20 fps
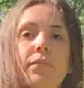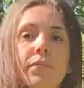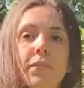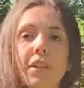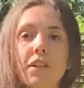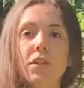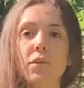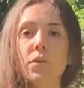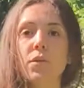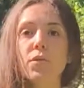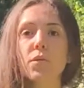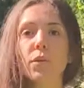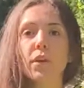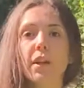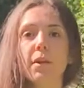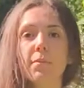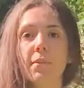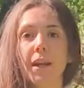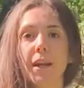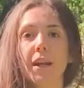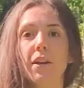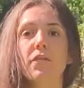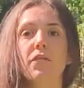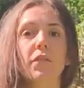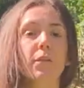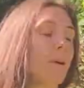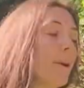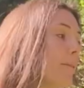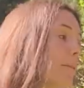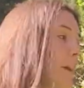This was really made
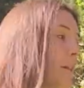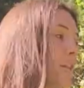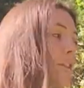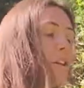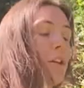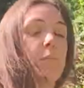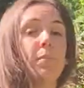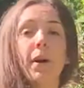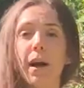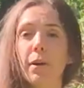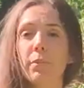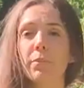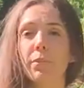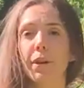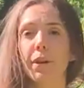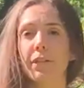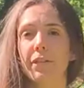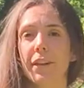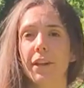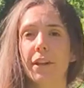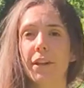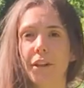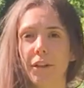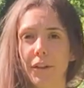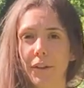for my rescue pup River,